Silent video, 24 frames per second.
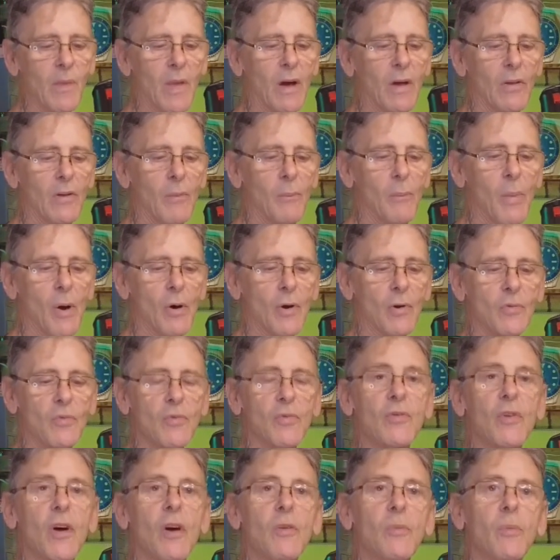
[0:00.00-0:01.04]
and the box
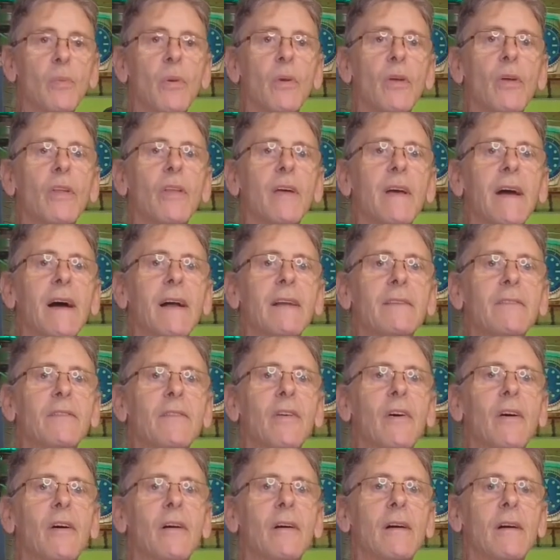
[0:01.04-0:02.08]
was open at the end.